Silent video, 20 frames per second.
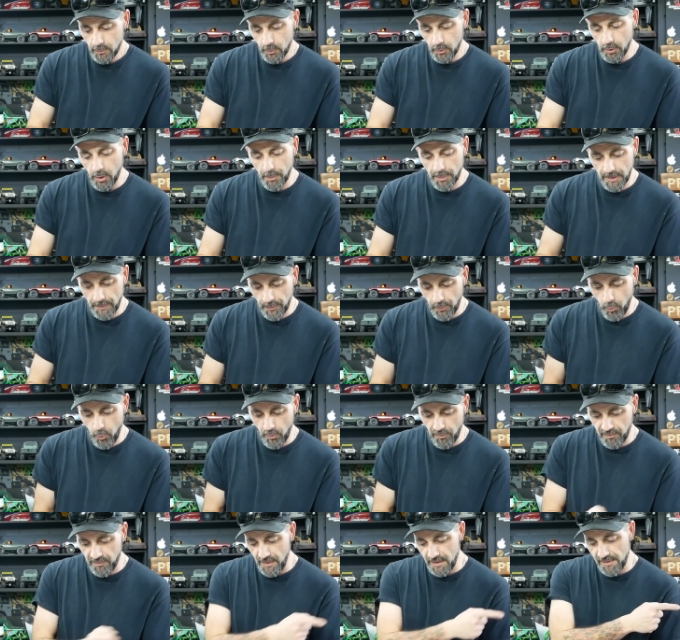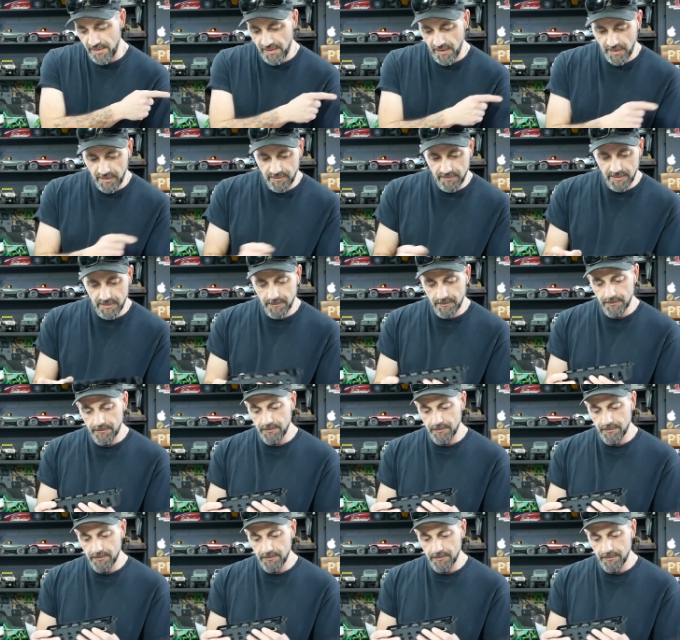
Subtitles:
We'll open up the whole front side of it.